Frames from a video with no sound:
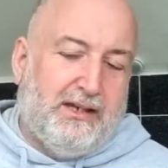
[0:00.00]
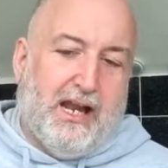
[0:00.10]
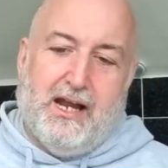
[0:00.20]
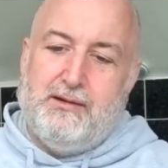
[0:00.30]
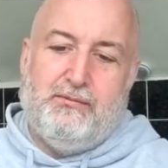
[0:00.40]

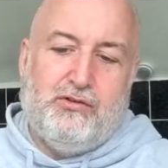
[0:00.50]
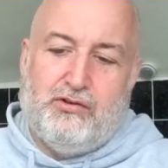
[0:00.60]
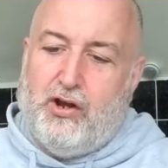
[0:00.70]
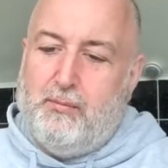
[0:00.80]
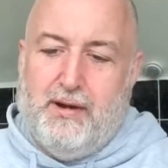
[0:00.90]
guy,
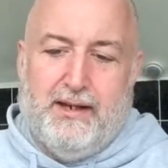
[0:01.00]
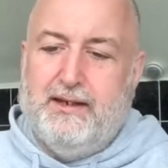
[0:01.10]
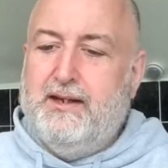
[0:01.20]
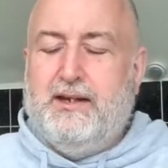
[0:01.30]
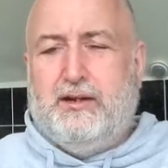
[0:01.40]
top
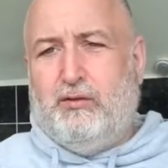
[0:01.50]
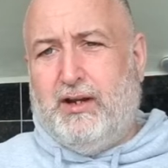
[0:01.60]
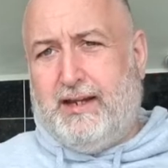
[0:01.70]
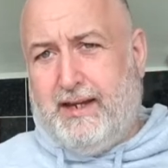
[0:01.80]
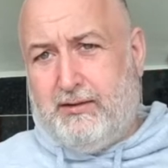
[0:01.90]
man, he
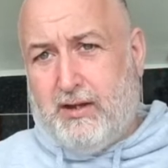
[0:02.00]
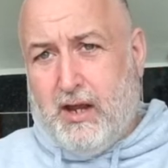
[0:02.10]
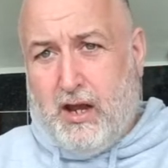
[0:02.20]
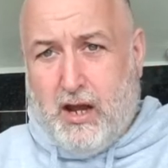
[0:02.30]
really is.